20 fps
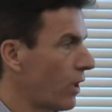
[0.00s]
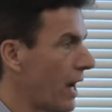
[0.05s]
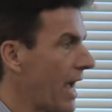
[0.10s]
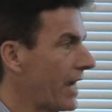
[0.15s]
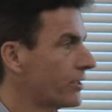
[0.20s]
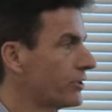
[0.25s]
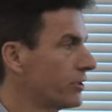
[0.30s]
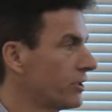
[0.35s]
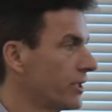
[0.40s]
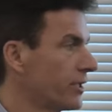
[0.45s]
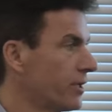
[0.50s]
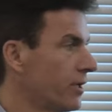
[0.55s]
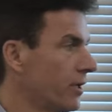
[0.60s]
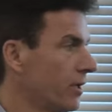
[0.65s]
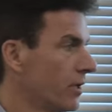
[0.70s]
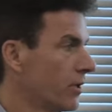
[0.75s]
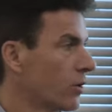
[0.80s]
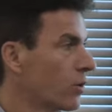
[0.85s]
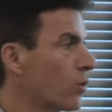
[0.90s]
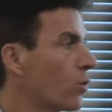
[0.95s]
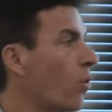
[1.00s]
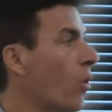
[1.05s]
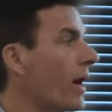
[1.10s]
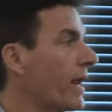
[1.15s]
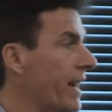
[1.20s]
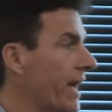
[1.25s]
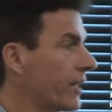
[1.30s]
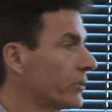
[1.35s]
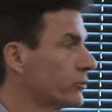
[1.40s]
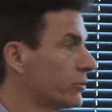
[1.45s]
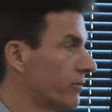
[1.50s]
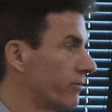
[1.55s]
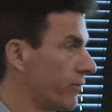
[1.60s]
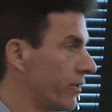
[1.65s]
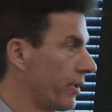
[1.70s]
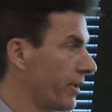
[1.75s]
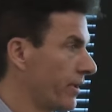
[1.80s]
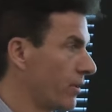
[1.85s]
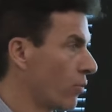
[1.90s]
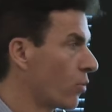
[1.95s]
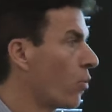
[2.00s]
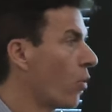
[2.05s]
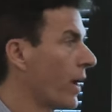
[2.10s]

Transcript: we're actually quite extroverted and